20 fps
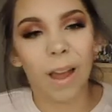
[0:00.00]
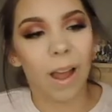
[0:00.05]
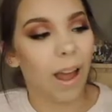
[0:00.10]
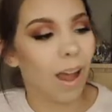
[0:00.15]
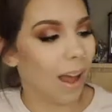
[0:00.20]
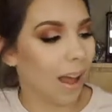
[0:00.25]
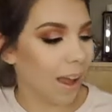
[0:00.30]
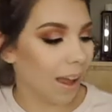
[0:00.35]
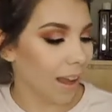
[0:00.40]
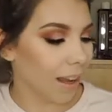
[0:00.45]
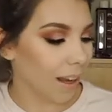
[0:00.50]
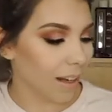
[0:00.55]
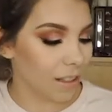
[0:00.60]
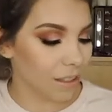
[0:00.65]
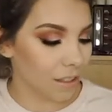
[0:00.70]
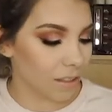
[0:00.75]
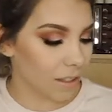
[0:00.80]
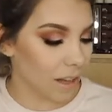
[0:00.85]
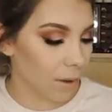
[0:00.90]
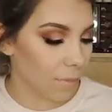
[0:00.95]

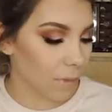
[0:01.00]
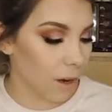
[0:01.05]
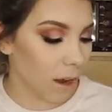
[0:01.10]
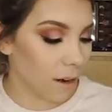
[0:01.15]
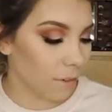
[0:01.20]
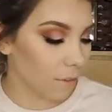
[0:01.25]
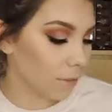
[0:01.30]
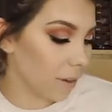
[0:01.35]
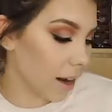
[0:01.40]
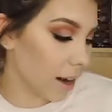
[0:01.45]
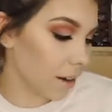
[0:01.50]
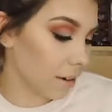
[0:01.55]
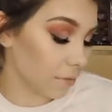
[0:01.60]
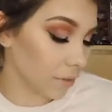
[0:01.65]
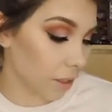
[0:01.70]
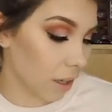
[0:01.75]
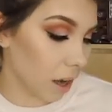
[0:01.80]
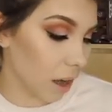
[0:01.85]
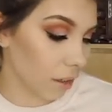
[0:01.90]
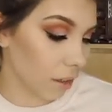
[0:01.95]
I am not a fan
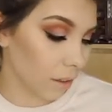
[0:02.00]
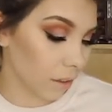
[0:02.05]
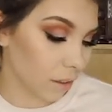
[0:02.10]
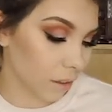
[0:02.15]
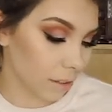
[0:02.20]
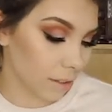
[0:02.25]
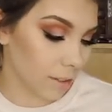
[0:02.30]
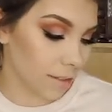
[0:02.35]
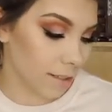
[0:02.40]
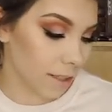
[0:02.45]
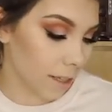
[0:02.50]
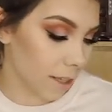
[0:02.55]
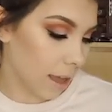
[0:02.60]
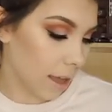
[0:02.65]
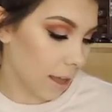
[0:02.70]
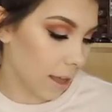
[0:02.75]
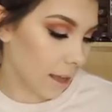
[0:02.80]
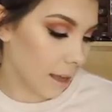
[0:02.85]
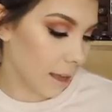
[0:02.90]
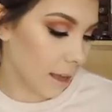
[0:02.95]
of the colors,
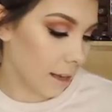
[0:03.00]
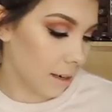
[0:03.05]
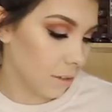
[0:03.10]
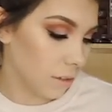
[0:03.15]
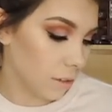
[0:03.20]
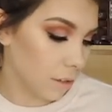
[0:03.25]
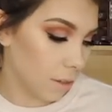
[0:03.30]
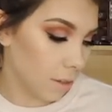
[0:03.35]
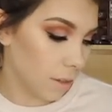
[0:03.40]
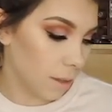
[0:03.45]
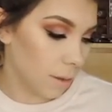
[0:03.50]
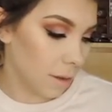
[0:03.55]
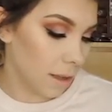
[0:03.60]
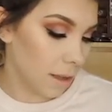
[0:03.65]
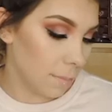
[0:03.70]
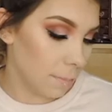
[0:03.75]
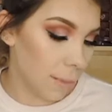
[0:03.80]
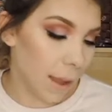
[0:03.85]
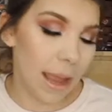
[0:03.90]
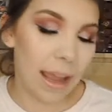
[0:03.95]
and
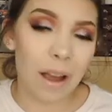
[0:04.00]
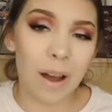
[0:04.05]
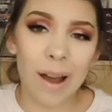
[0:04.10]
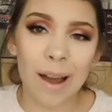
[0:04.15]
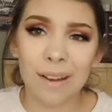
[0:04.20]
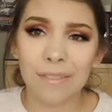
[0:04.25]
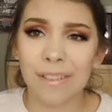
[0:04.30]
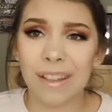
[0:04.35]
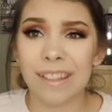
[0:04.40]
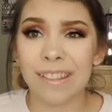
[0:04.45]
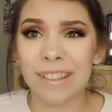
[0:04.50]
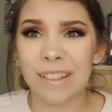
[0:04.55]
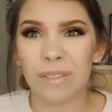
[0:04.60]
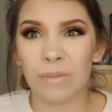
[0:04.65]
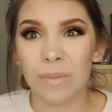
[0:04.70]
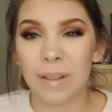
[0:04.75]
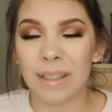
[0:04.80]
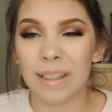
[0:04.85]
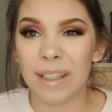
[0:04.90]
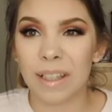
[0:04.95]
the payoff
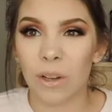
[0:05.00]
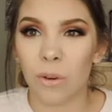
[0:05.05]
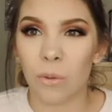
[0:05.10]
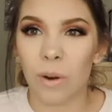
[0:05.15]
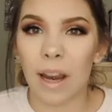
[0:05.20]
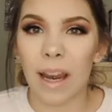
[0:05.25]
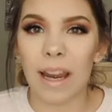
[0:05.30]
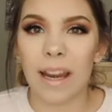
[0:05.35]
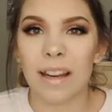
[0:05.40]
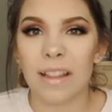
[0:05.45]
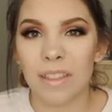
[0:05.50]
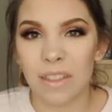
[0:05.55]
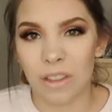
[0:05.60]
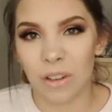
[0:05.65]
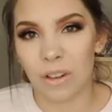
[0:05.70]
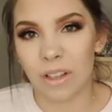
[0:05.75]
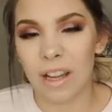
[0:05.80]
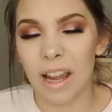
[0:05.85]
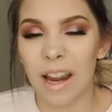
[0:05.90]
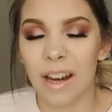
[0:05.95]
isn't really great.
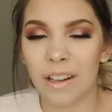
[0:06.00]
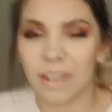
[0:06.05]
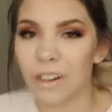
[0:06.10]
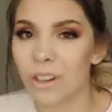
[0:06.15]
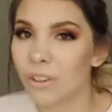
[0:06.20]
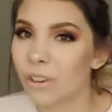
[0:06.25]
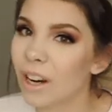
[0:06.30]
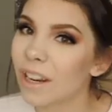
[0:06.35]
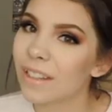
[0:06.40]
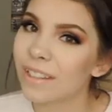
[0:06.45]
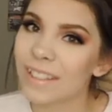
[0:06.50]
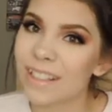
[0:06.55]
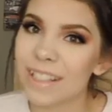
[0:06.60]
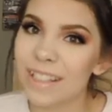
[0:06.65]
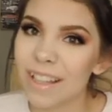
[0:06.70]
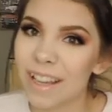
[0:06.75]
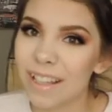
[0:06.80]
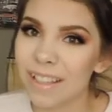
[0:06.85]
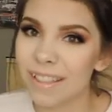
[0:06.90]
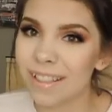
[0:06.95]
They're kind of crusty
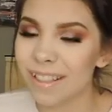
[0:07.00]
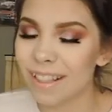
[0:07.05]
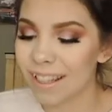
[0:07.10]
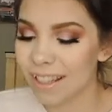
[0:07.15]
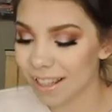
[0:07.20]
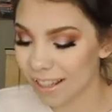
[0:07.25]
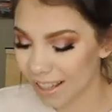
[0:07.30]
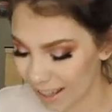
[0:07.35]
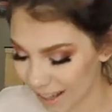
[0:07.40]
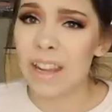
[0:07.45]
dusty.